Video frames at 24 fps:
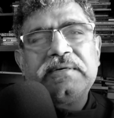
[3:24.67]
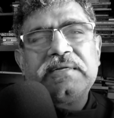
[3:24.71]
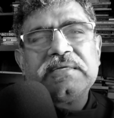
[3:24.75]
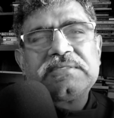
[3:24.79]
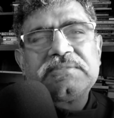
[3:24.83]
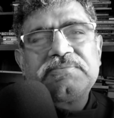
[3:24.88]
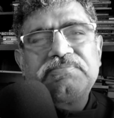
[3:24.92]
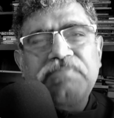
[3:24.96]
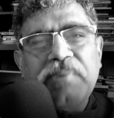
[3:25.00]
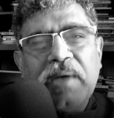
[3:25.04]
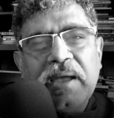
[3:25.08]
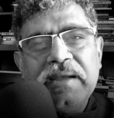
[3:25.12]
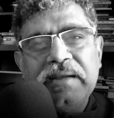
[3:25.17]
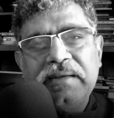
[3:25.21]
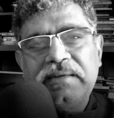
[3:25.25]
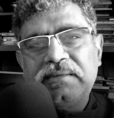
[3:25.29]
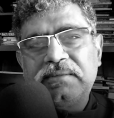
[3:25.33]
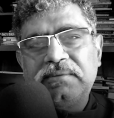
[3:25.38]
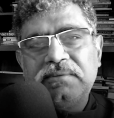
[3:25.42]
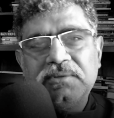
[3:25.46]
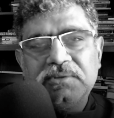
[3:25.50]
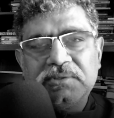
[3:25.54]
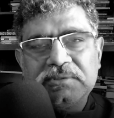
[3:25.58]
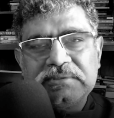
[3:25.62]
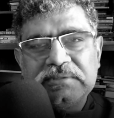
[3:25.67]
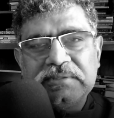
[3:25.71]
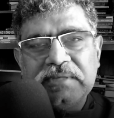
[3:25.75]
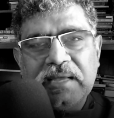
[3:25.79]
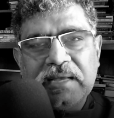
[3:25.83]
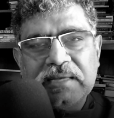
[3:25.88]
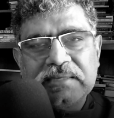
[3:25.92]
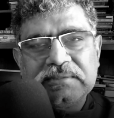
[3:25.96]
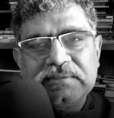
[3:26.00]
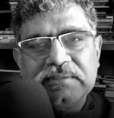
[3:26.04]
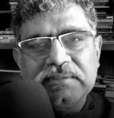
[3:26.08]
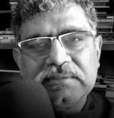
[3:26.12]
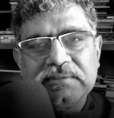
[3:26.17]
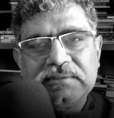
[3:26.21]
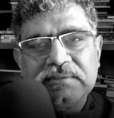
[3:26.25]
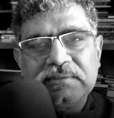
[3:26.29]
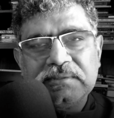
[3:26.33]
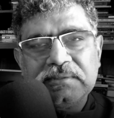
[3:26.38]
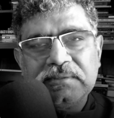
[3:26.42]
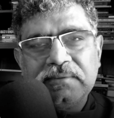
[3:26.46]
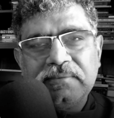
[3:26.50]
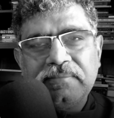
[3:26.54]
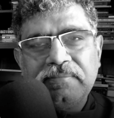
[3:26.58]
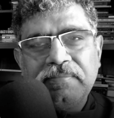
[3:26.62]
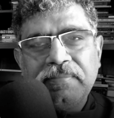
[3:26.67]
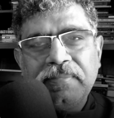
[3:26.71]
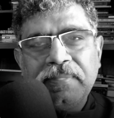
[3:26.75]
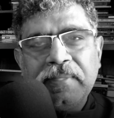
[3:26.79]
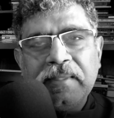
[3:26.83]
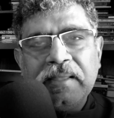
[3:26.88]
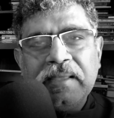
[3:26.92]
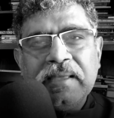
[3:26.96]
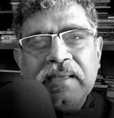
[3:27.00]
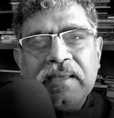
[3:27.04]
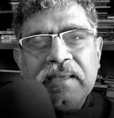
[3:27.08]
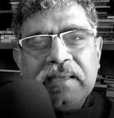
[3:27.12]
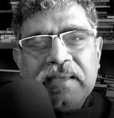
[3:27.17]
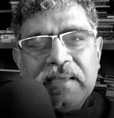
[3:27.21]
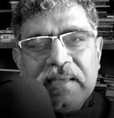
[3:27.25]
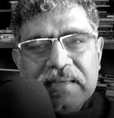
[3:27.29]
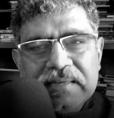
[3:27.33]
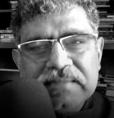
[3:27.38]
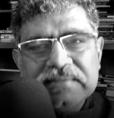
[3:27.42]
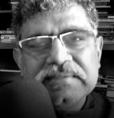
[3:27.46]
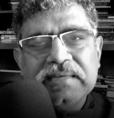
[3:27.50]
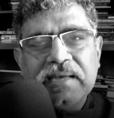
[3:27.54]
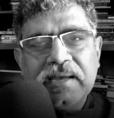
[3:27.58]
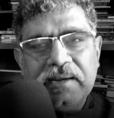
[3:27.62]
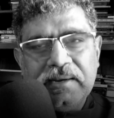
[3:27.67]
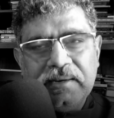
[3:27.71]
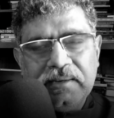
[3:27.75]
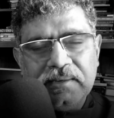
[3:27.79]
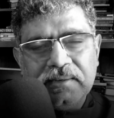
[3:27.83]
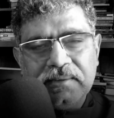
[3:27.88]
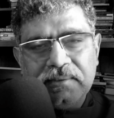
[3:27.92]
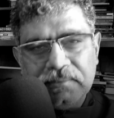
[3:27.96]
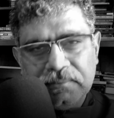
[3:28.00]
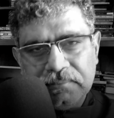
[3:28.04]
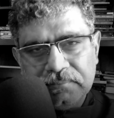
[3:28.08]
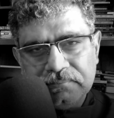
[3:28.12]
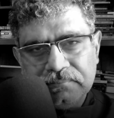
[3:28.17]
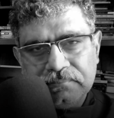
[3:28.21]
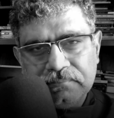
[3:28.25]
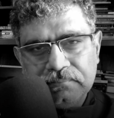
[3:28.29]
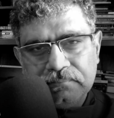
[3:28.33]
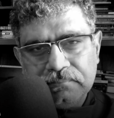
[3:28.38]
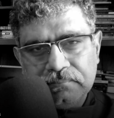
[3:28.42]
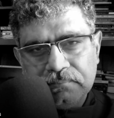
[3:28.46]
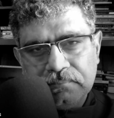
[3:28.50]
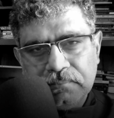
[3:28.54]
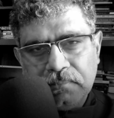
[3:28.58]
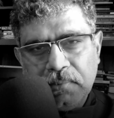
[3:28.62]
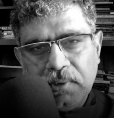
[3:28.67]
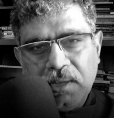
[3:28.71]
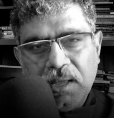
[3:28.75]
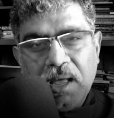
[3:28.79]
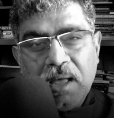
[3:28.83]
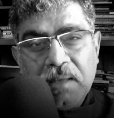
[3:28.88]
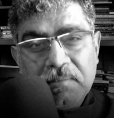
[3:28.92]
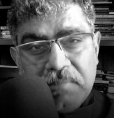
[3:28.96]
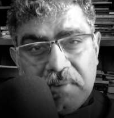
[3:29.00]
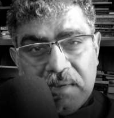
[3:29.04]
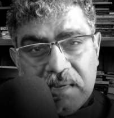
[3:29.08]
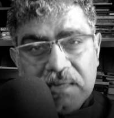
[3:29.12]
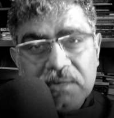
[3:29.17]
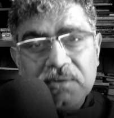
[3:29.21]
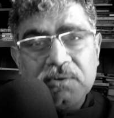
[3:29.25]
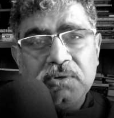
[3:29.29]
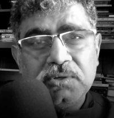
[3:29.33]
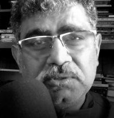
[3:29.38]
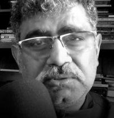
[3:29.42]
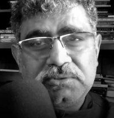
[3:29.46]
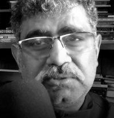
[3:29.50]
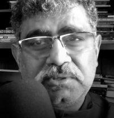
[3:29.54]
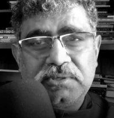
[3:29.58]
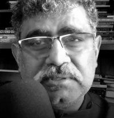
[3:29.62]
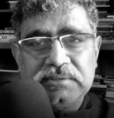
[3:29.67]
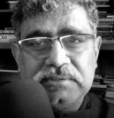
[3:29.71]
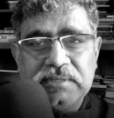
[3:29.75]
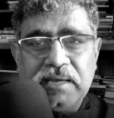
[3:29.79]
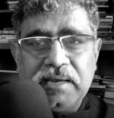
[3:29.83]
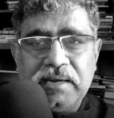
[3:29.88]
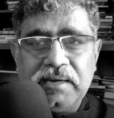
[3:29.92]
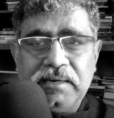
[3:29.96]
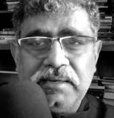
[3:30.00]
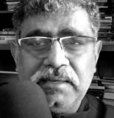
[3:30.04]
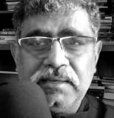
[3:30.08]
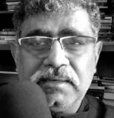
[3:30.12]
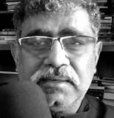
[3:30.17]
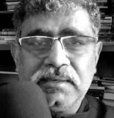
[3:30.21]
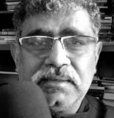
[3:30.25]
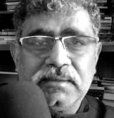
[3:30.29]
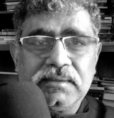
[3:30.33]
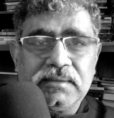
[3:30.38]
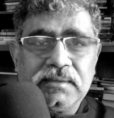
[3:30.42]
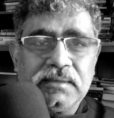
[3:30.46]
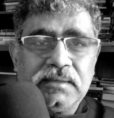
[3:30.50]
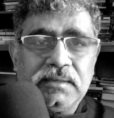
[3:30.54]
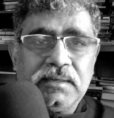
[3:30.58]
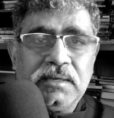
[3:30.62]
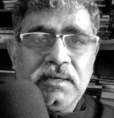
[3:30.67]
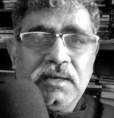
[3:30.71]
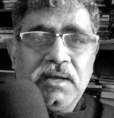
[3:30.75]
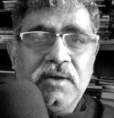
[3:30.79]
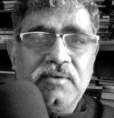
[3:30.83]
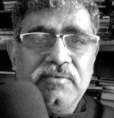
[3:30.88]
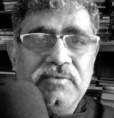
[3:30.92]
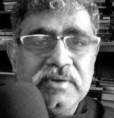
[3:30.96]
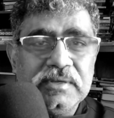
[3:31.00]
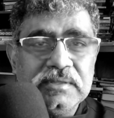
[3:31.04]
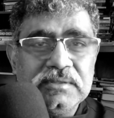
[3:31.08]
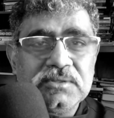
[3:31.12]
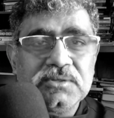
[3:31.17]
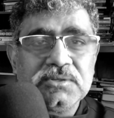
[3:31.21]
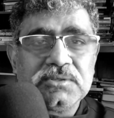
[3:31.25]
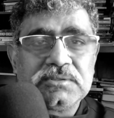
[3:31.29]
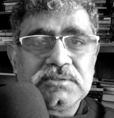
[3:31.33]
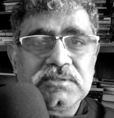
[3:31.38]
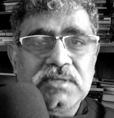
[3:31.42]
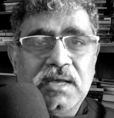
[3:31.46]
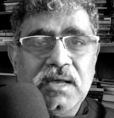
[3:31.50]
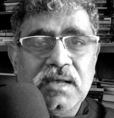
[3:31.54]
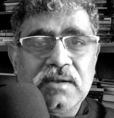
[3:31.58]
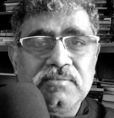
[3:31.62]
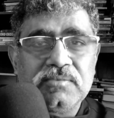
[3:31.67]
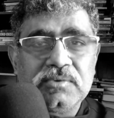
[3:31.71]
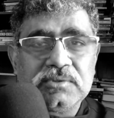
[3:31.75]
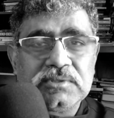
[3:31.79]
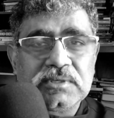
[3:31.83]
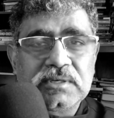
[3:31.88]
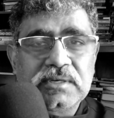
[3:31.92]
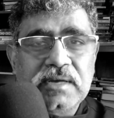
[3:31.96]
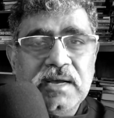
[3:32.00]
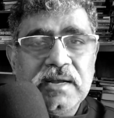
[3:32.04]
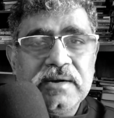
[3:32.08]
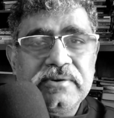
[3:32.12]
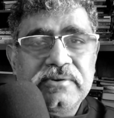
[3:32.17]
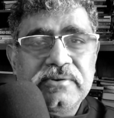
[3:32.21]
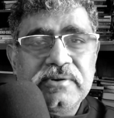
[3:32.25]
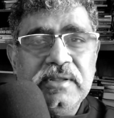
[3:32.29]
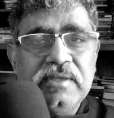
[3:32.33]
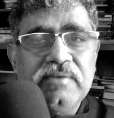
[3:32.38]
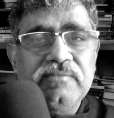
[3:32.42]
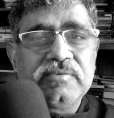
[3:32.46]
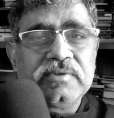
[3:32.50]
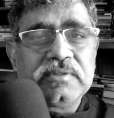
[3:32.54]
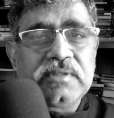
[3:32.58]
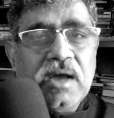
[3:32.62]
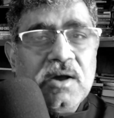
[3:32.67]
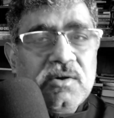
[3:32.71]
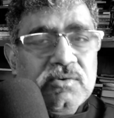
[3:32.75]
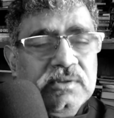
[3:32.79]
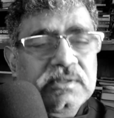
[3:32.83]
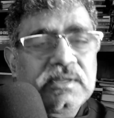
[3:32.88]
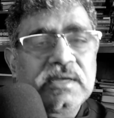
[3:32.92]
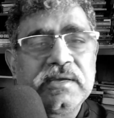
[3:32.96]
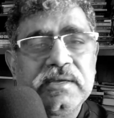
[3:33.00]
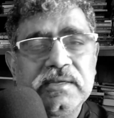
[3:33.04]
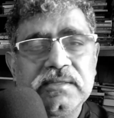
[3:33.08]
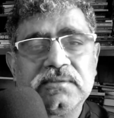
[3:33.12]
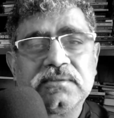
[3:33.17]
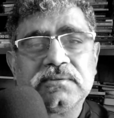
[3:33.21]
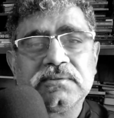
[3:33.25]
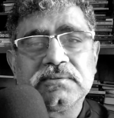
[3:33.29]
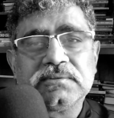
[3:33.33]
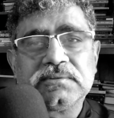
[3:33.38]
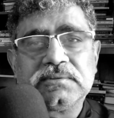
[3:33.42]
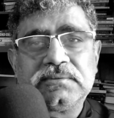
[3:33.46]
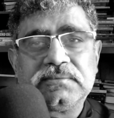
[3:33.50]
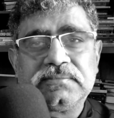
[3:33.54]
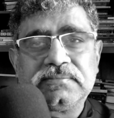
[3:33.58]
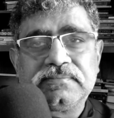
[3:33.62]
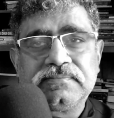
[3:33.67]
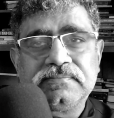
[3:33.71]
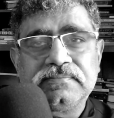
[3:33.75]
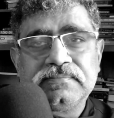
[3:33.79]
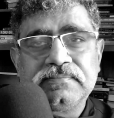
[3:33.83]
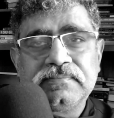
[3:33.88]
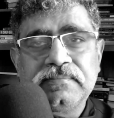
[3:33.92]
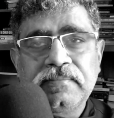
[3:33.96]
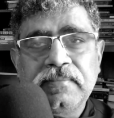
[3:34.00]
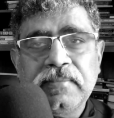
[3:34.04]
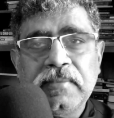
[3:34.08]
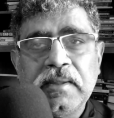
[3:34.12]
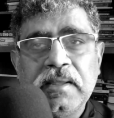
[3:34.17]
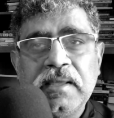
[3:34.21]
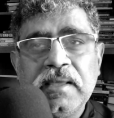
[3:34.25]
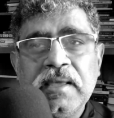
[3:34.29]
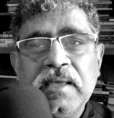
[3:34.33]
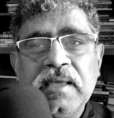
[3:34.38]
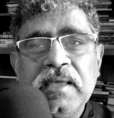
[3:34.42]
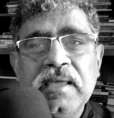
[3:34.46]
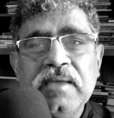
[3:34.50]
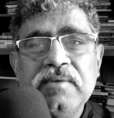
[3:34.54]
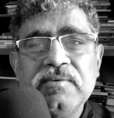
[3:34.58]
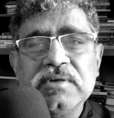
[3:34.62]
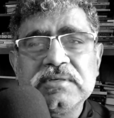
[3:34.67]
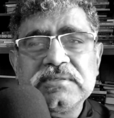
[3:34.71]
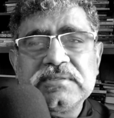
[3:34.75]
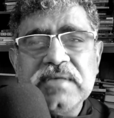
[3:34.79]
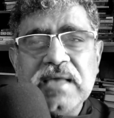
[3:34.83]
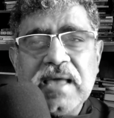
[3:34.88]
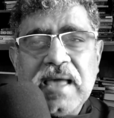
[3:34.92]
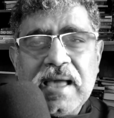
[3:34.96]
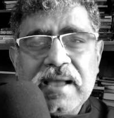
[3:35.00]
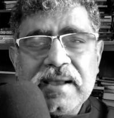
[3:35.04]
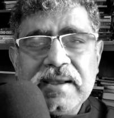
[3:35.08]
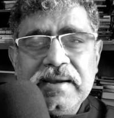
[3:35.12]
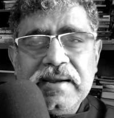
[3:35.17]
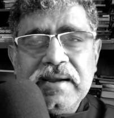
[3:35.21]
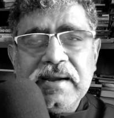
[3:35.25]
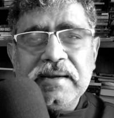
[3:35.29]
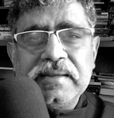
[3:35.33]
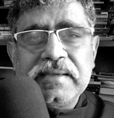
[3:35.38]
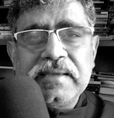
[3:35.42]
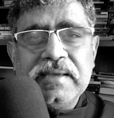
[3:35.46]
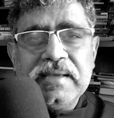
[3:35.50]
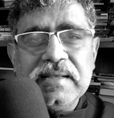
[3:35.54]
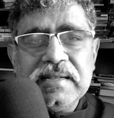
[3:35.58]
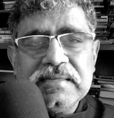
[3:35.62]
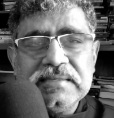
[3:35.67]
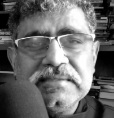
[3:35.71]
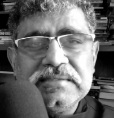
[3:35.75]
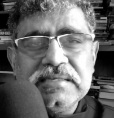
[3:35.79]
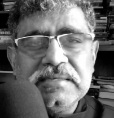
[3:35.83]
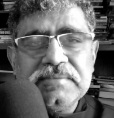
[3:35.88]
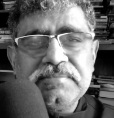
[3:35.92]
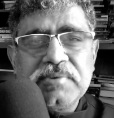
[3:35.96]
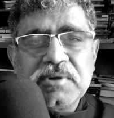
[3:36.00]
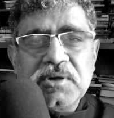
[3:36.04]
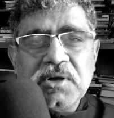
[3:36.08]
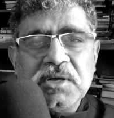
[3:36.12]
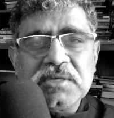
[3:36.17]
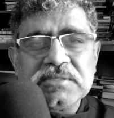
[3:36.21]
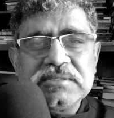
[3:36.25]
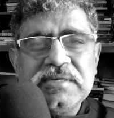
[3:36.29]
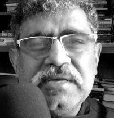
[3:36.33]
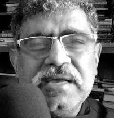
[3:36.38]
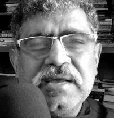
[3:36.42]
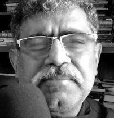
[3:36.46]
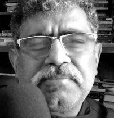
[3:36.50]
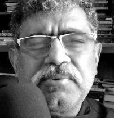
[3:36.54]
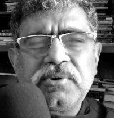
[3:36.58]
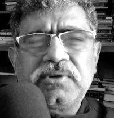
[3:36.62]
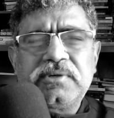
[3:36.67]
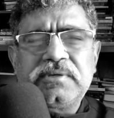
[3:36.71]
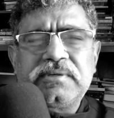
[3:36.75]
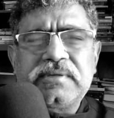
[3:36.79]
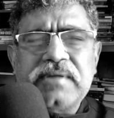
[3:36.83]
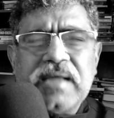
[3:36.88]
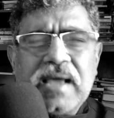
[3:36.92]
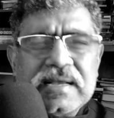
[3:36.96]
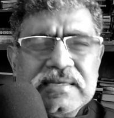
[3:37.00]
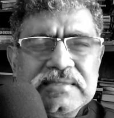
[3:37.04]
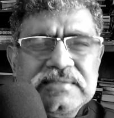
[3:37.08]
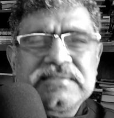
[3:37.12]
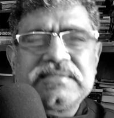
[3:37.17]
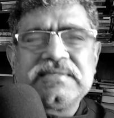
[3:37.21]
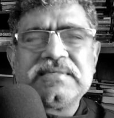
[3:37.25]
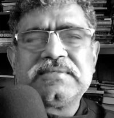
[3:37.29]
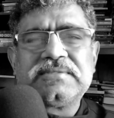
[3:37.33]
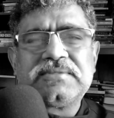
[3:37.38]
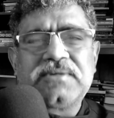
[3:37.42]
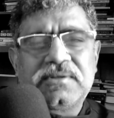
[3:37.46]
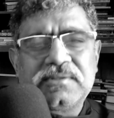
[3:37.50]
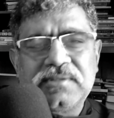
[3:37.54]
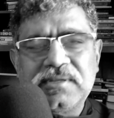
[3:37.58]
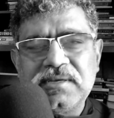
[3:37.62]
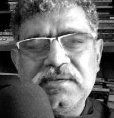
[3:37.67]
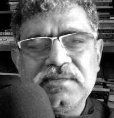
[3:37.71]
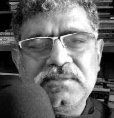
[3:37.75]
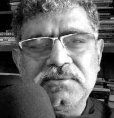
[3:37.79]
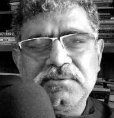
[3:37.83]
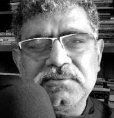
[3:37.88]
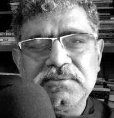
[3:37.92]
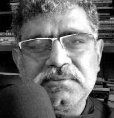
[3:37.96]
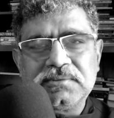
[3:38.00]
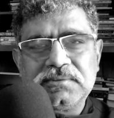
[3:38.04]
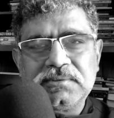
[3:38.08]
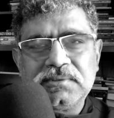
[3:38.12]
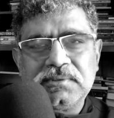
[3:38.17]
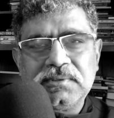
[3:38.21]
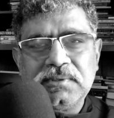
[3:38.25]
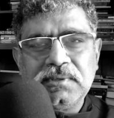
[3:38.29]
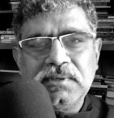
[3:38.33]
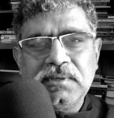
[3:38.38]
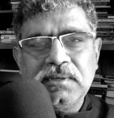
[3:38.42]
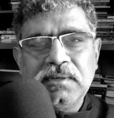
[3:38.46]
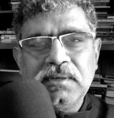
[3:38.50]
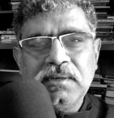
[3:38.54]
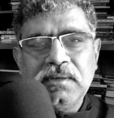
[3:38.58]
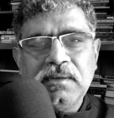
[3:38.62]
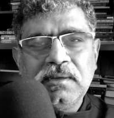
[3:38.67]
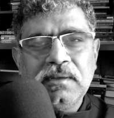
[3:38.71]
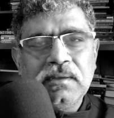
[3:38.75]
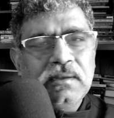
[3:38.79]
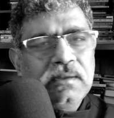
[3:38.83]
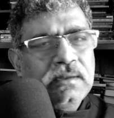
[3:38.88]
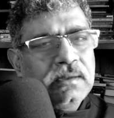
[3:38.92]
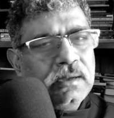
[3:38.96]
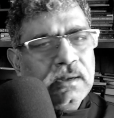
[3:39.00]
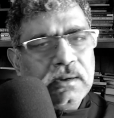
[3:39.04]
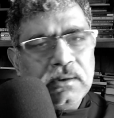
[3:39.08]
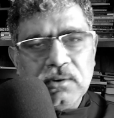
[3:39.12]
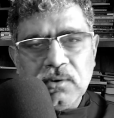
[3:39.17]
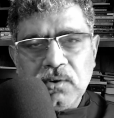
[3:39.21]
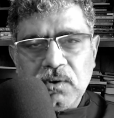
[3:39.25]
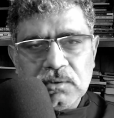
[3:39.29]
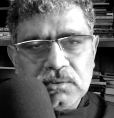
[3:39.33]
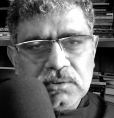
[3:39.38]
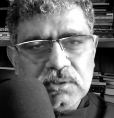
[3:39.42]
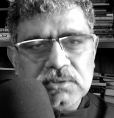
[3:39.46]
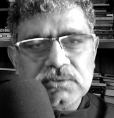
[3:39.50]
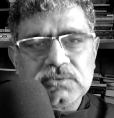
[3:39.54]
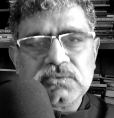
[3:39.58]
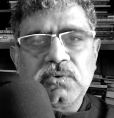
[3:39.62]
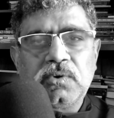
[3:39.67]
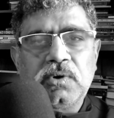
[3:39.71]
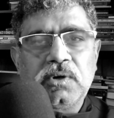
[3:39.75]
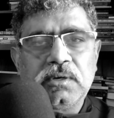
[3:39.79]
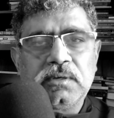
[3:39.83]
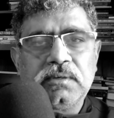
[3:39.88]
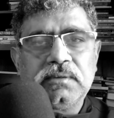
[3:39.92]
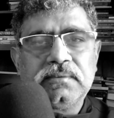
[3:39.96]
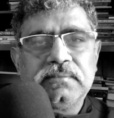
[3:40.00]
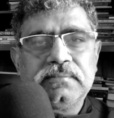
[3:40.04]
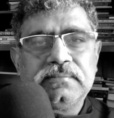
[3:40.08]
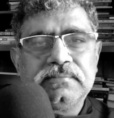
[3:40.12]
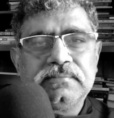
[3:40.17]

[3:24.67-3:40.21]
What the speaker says: despite those taxes. His idea, Amir Khusrau's idea of Hindustan, was a country without the Hindus. He was angry at Khilji because he had put taxes on the Hindus and not the sword.